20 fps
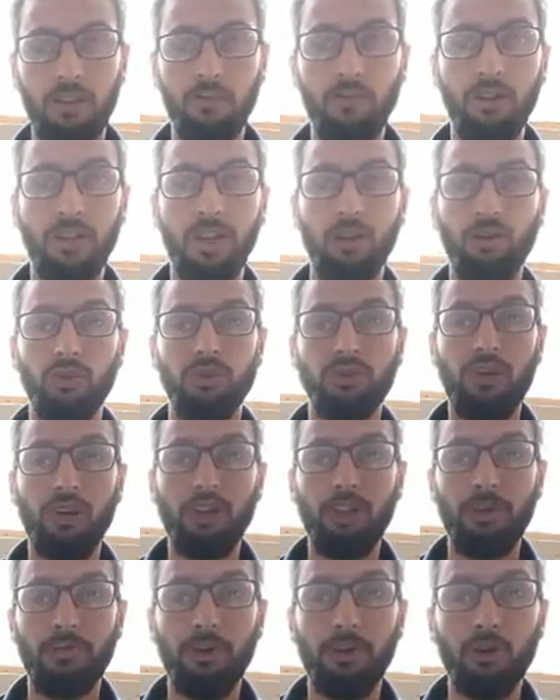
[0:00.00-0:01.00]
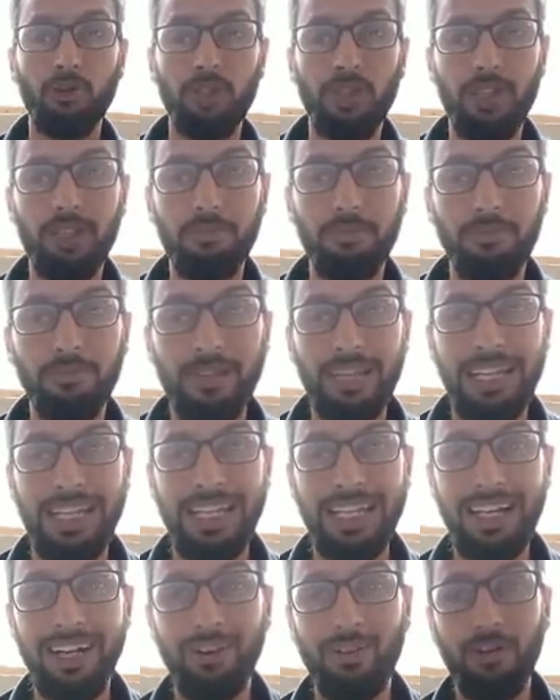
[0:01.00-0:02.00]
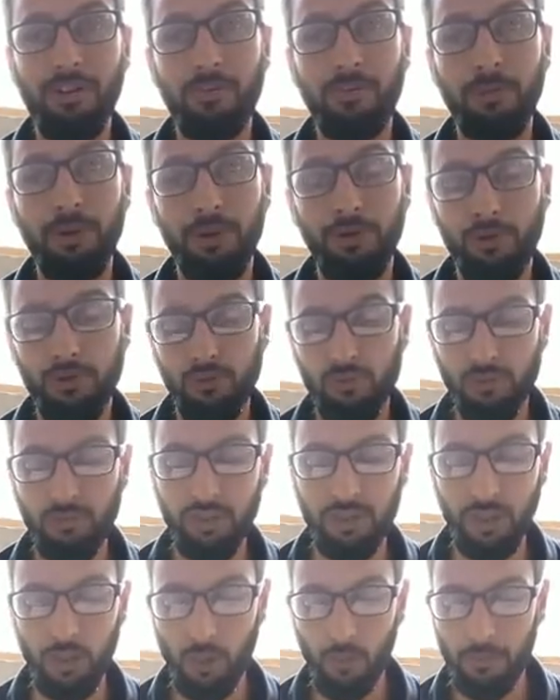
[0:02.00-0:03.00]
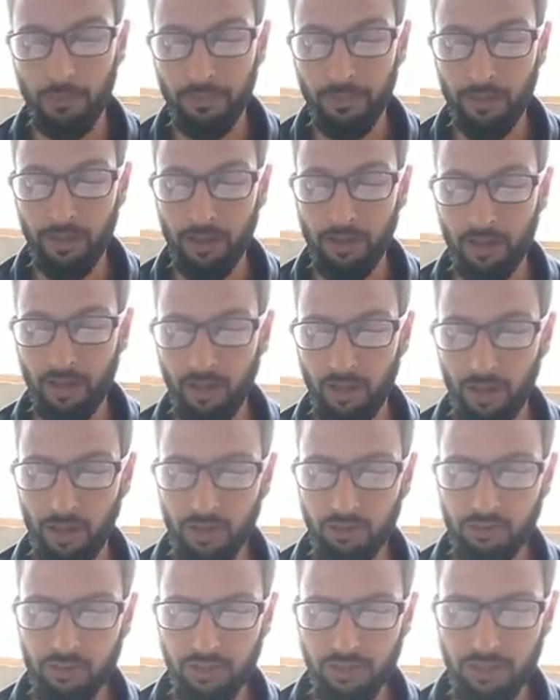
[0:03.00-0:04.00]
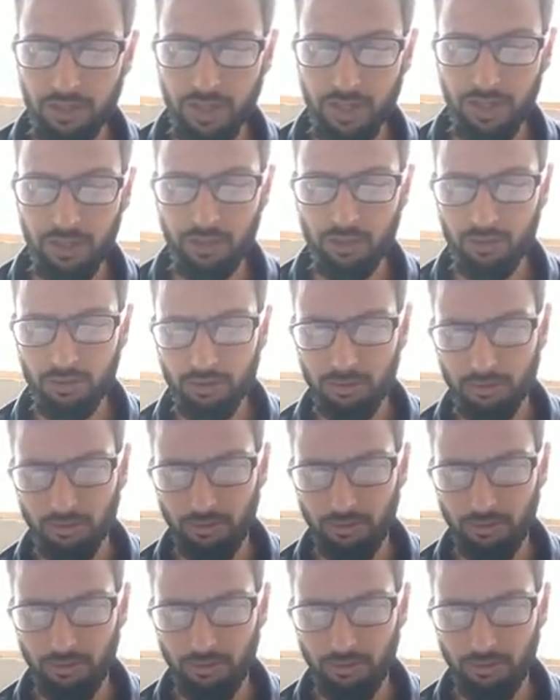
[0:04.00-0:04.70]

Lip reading: We have talked about him in our previous video. And after that,